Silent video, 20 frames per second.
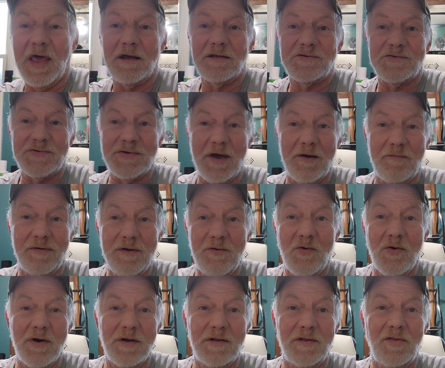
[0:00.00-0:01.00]

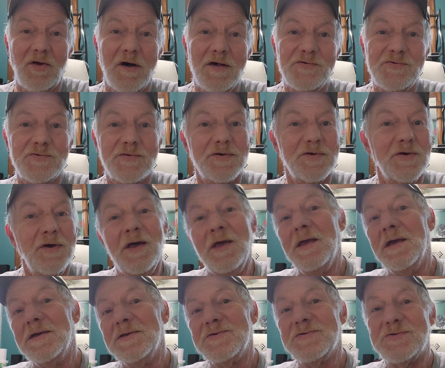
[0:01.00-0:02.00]
71 Duster
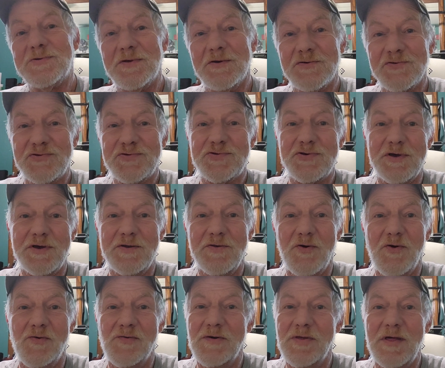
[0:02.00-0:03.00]
still sitting
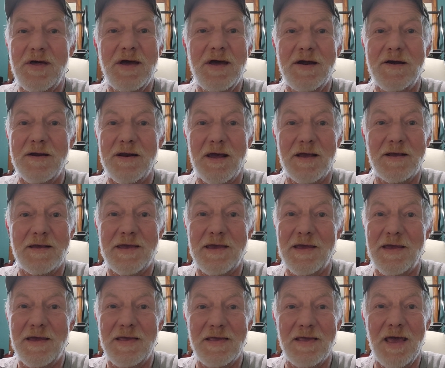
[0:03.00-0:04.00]
over there, and I
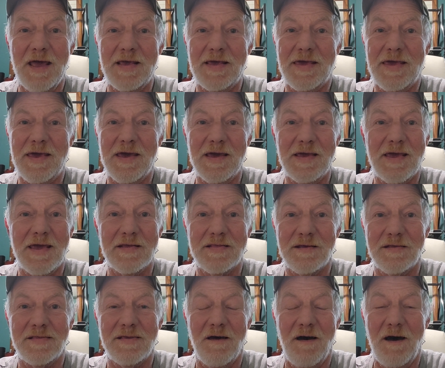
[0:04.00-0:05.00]
can't get
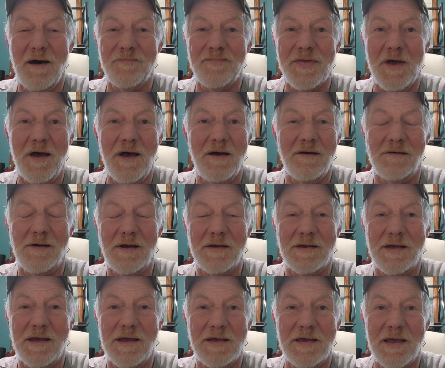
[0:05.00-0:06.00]
the top down. I
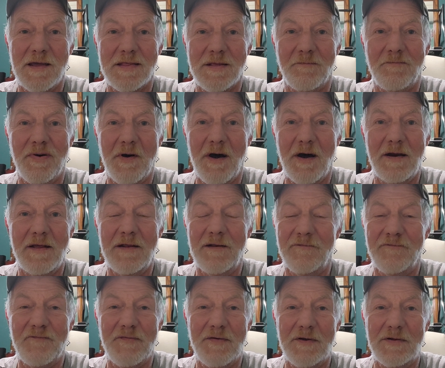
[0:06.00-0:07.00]
can't get the body to
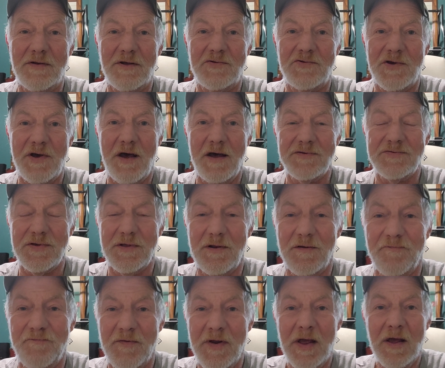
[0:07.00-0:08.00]
fit in the chassis.
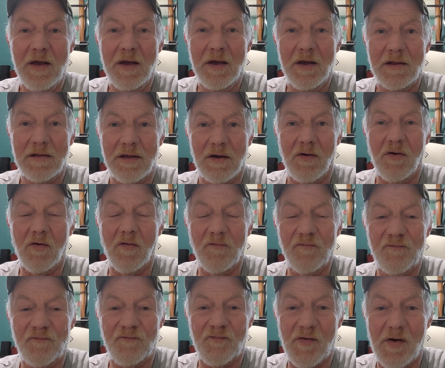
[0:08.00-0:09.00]
The whole
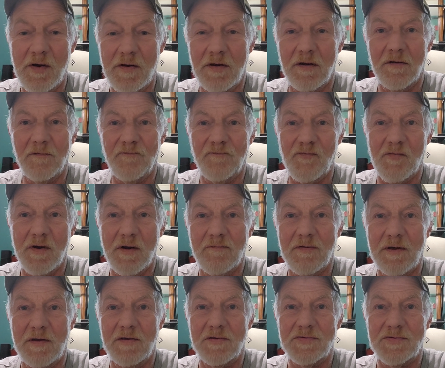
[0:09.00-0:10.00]
front of
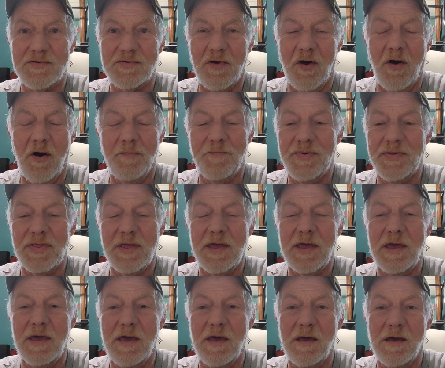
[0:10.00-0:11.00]
it is up in
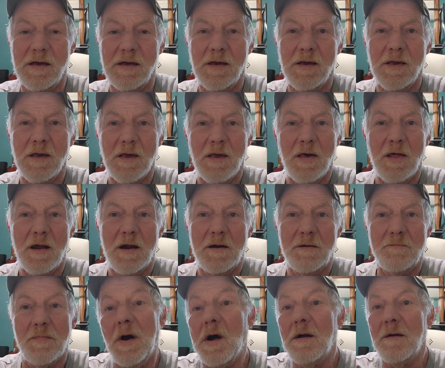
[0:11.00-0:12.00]
the air.
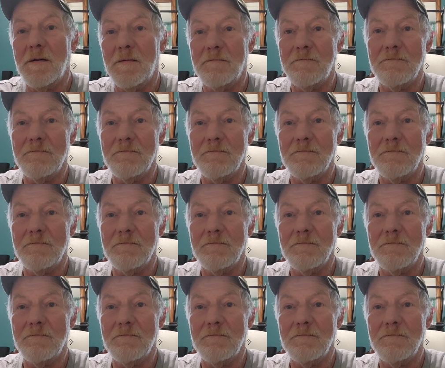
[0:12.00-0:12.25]
But